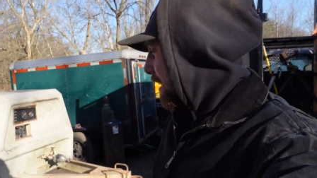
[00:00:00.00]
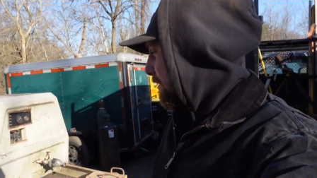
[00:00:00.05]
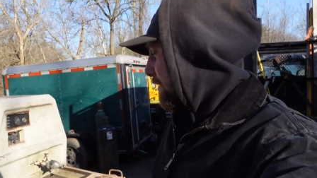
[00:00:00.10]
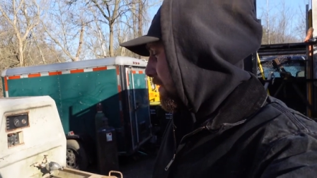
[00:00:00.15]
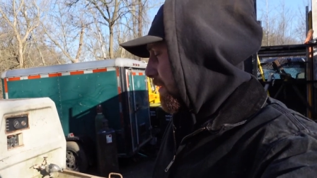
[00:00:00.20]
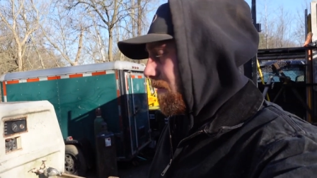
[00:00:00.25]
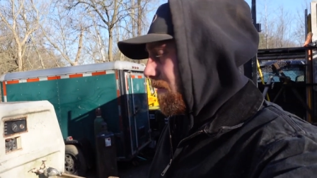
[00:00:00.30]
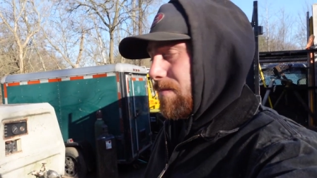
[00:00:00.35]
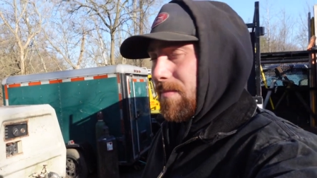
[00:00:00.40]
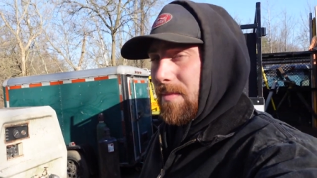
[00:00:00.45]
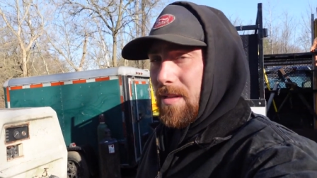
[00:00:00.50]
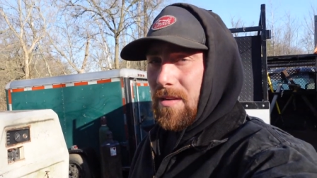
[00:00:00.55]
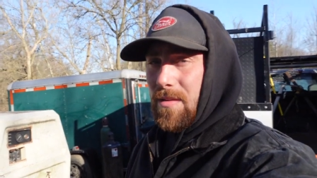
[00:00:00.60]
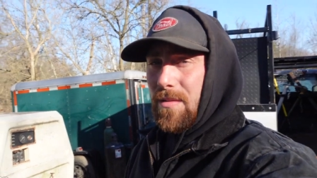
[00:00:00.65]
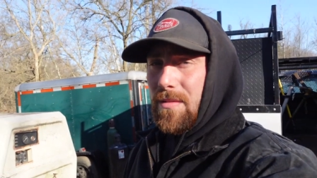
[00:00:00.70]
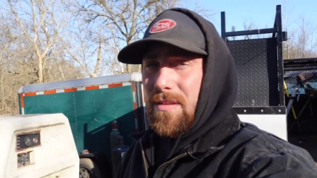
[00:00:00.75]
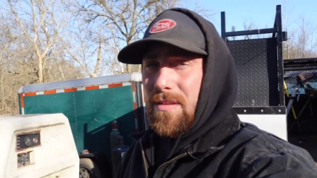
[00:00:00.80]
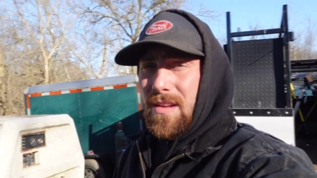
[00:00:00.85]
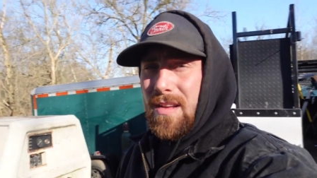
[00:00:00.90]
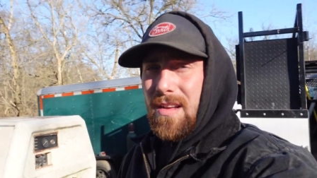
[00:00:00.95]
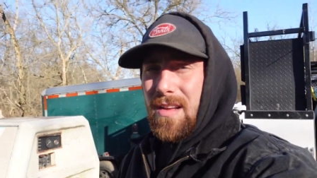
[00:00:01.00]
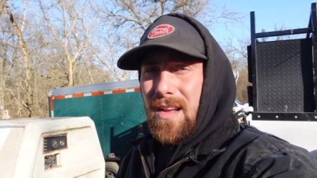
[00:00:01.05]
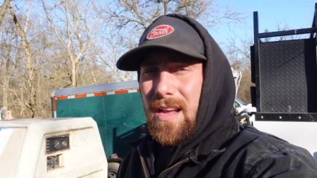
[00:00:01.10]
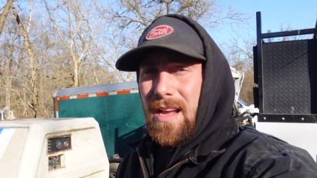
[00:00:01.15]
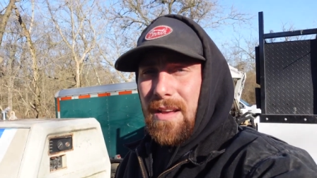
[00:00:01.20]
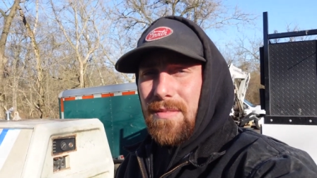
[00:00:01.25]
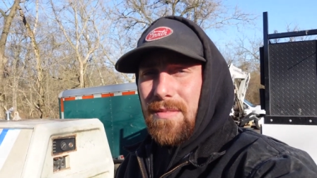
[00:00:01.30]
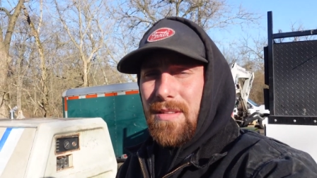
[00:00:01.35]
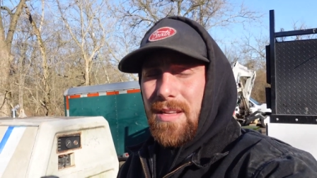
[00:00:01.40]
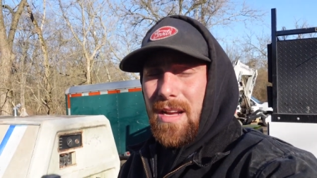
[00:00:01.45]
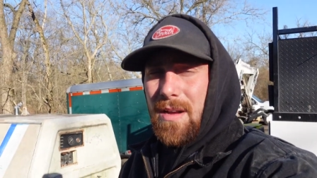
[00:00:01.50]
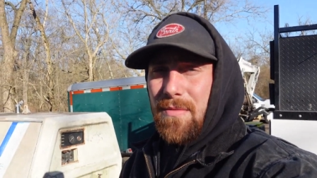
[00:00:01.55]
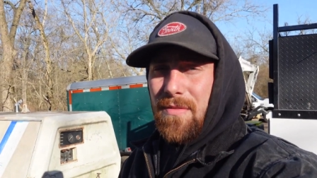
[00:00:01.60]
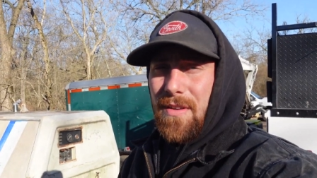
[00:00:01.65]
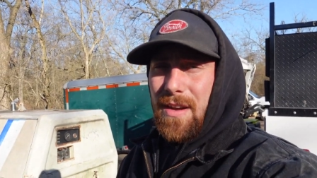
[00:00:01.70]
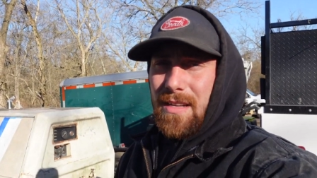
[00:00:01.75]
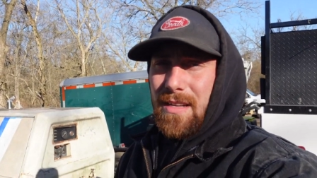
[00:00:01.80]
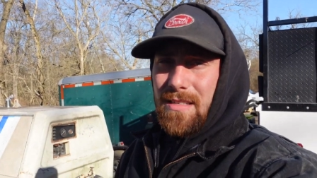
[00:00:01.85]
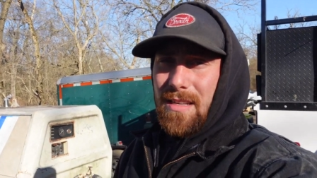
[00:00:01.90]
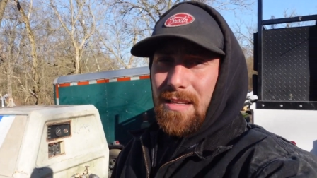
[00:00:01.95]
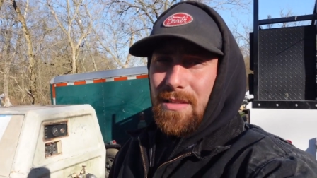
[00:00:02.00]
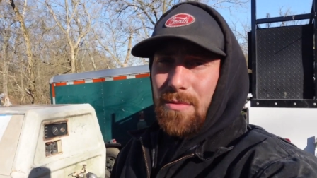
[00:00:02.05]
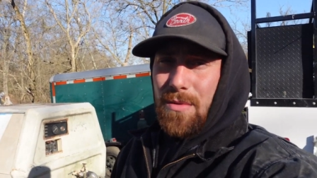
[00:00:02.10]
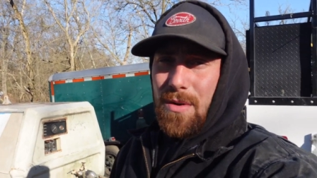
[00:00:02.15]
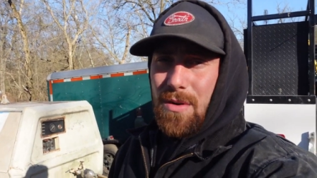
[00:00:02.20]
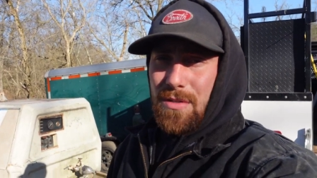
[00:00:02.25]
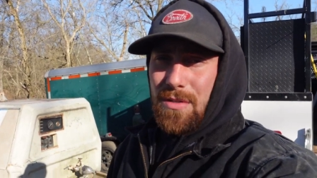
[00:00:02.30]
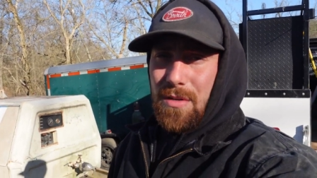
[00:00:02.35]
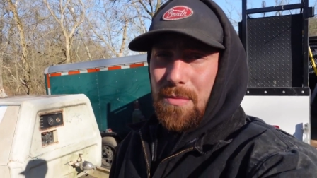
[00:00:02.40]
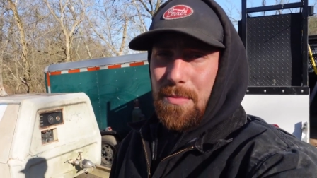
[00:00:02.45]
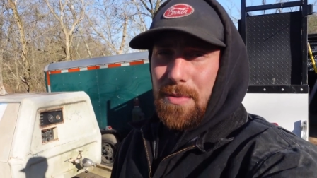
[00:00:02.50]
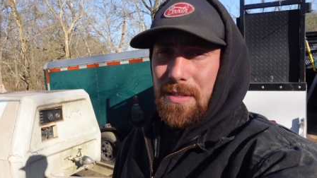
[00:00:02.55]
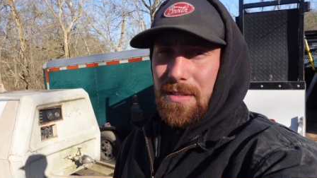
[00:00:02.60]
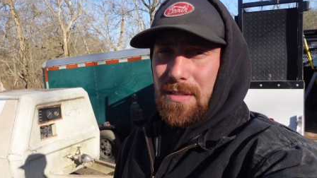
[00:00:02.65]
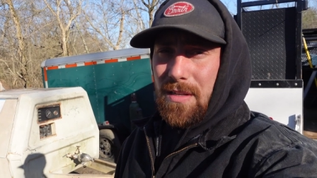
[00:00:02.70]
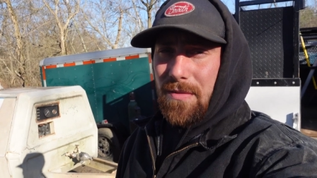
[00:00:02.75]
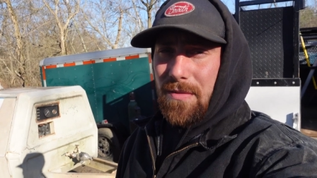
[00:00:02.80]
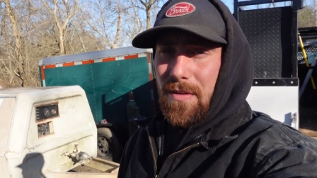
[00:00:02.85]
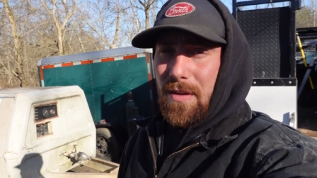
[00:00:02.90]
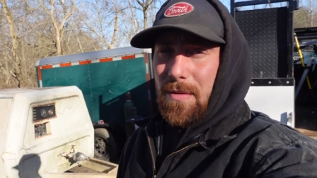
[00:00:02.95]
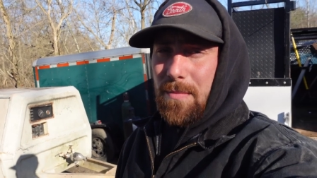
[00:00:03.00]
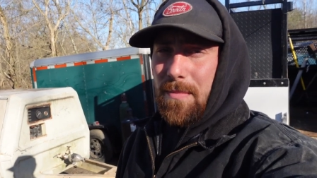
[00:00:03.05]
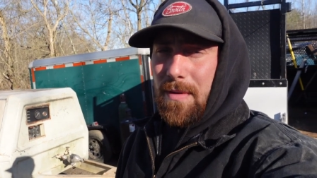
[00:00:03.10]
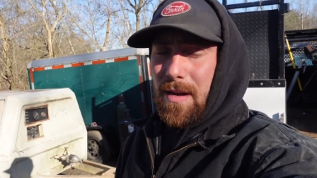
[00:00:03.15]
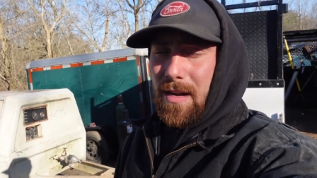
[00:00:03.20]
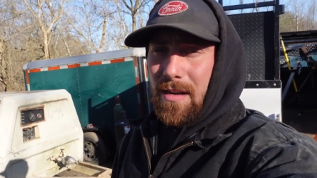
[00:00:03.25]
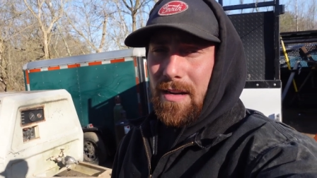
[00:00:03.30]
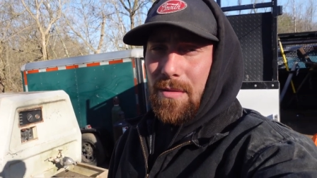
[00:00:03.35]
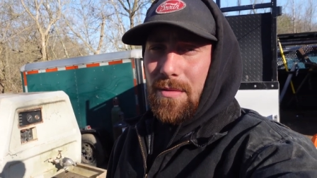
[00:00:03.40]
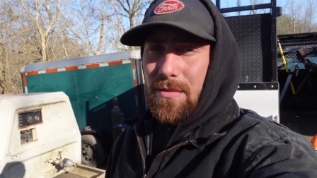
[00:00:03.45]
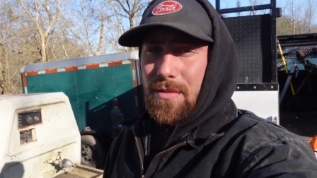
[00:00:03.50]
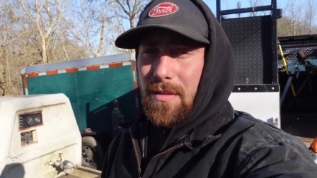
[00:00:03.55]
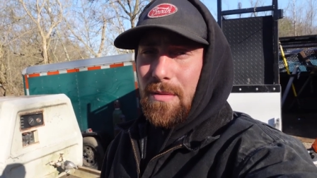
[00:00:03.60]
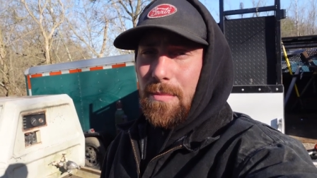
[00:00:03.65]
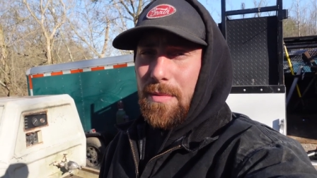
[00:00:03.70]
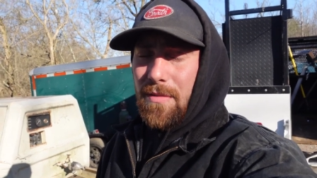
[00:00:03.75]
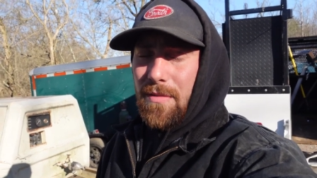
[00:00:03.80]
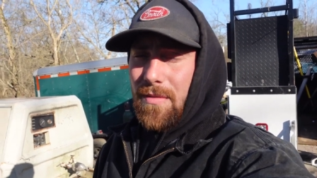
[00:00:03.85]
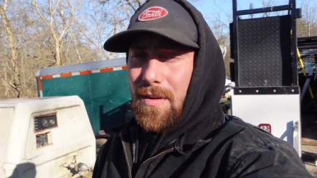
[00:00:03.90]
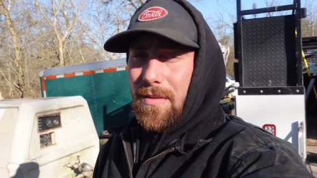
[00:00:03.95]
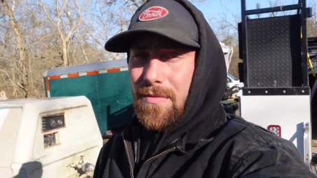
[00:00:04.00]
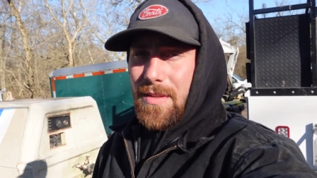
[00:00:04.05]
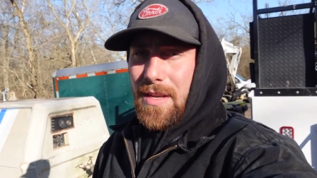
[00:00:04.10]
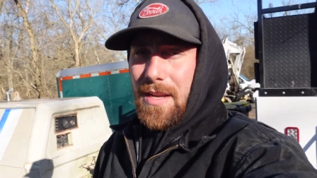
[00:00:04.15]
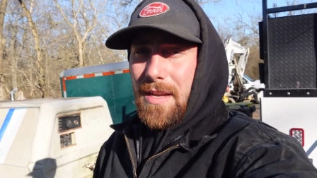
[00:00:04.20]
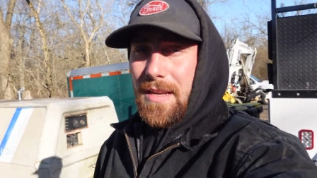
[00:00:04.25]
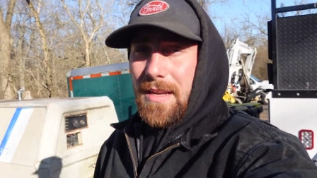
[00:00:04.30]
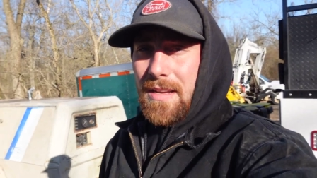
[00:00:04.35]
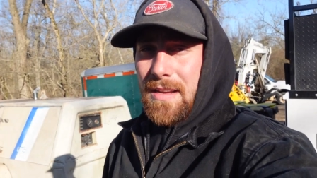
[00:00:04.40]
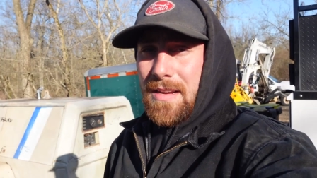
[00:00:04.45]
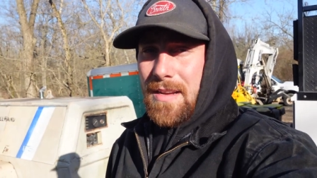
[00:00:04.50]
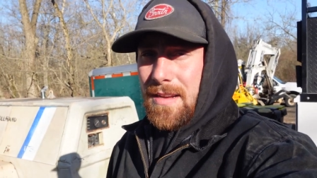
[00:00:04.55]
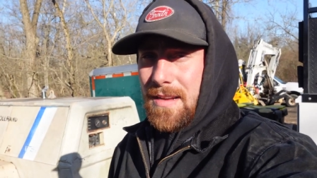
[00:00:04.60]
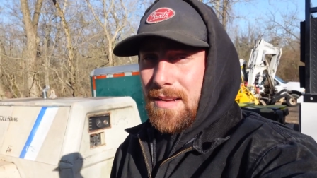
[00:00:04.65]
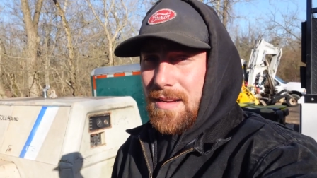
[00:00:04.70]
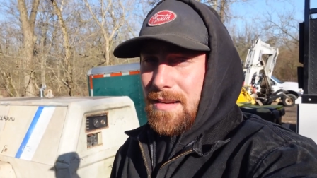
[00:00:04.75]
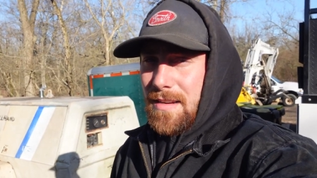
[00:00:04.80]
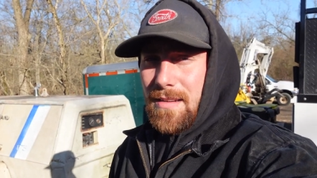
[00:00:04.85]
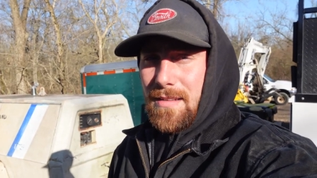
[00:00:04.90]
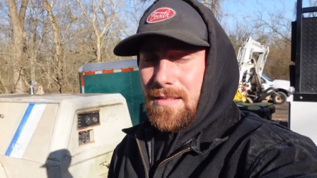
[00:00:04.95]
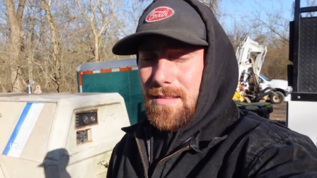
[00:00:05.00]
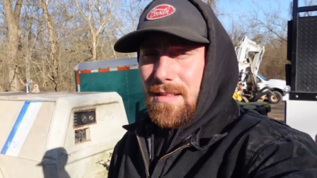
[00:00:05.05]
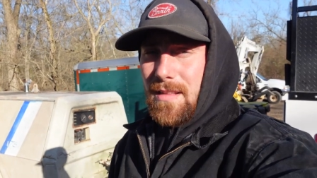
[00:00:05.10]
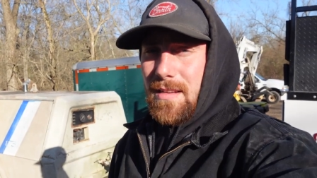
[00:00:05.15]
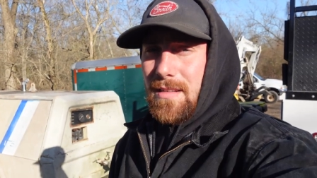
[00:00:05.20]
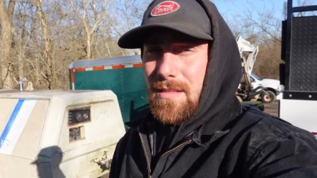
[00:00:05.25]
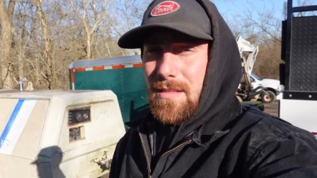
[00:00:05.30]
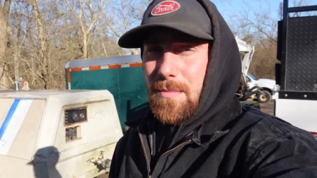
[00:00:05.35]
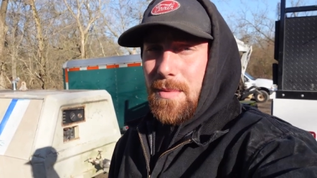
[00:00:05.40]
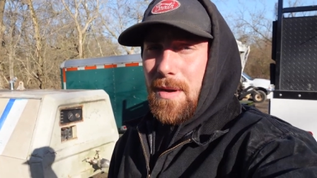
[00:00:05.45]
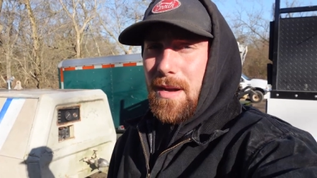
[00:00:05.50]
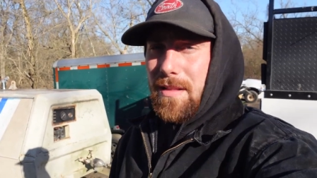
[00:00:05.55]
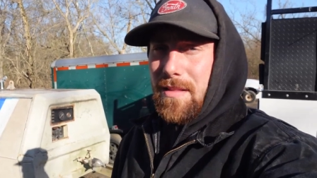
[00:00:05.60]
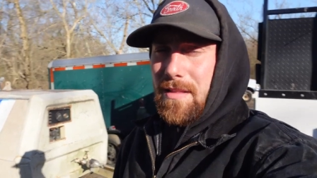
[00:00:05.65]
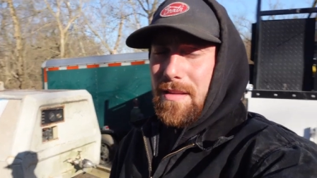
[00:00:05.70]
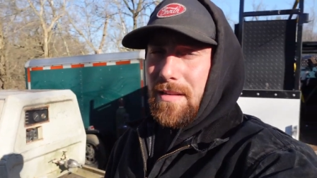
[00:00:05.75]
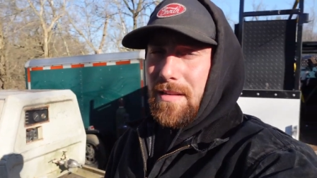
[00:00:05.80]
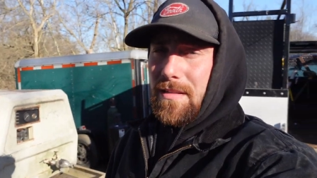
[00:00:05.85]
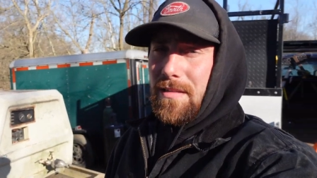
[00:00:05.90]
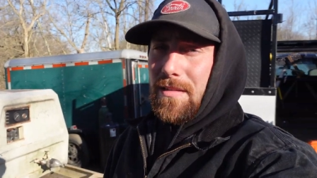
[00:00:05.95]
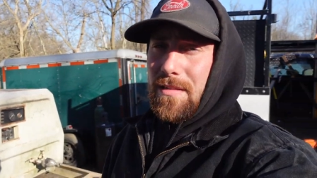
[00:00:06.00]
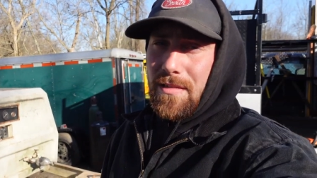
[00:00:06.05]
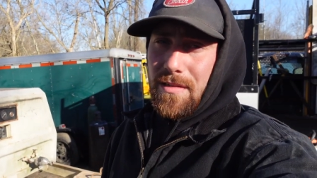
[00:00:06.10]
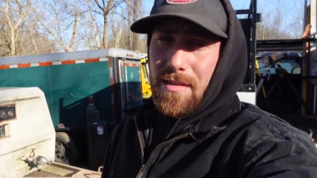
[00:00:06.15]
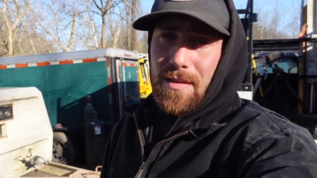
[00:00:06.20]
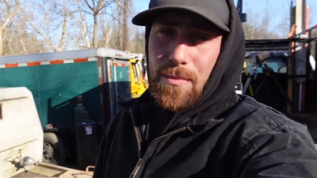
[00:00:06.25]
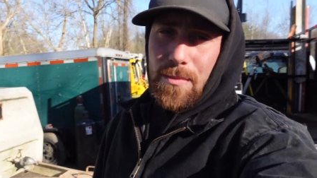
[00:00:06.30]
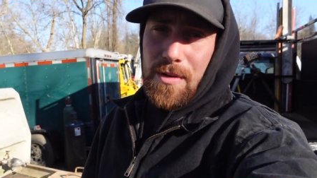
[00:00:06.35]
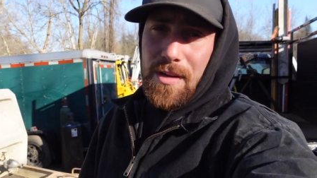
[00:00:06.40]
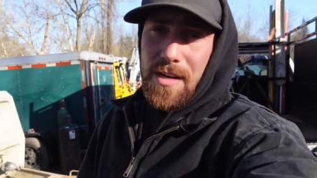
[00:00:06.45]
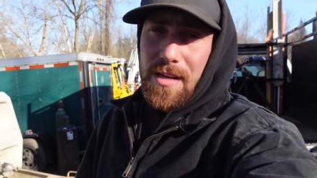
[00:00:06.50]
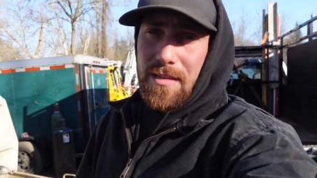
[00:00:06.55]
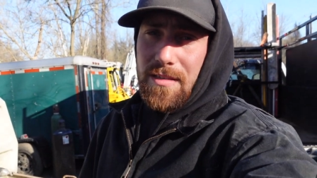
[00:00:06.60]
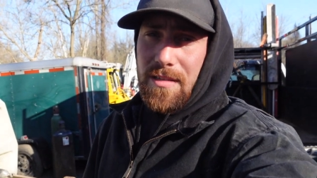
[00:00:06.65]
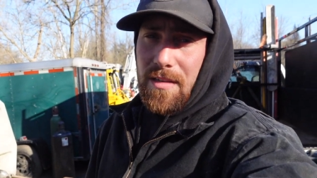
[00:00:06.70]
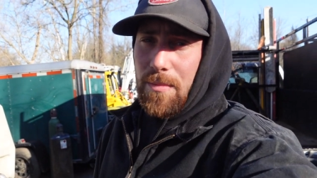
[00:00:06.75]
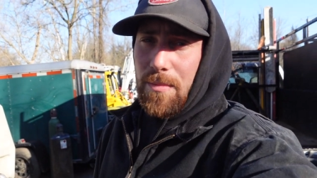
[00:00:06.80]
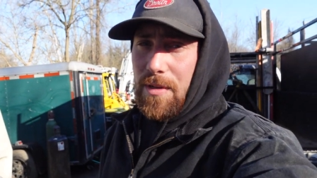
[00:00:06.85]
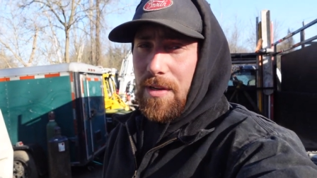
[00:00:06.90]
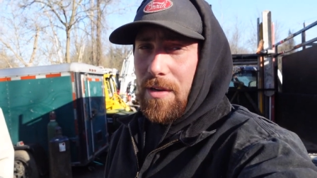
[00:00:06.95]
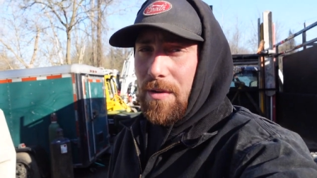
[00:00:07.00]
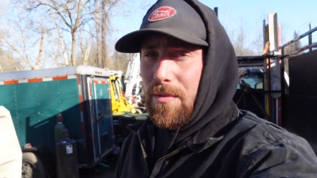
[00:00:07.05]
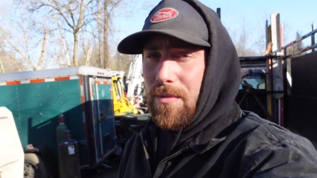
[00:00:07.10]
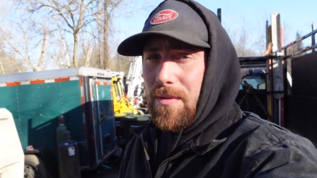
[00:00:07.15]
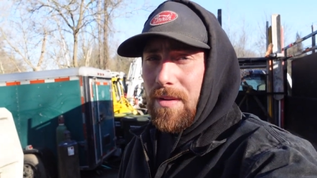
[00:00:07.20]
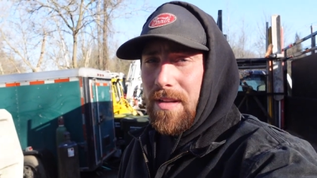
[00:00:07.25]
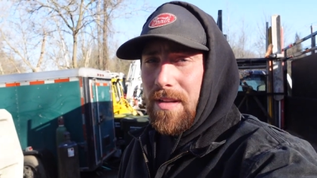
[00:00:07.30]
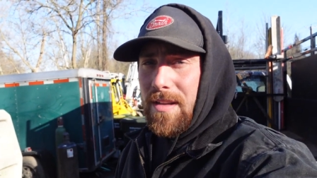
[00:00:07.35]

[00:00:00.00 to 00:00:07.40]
half the, you know, half the time if I get sent to an auction to pick stuff up, I know it's going to be a rough day because he likes to buy things. Some we need, some we don't.